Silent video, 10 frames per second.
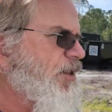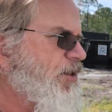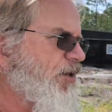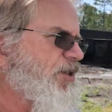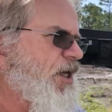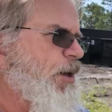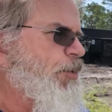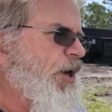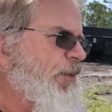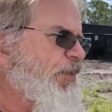So he's going to
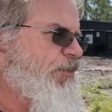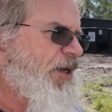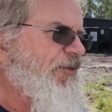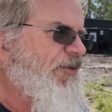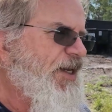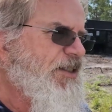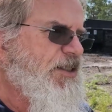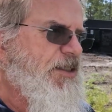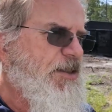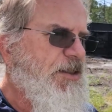put up a big
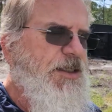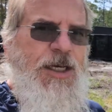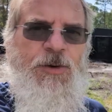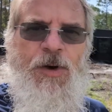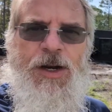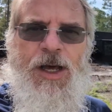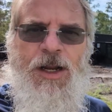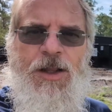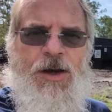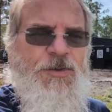fence and
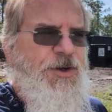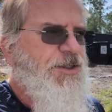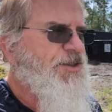whatnot along there.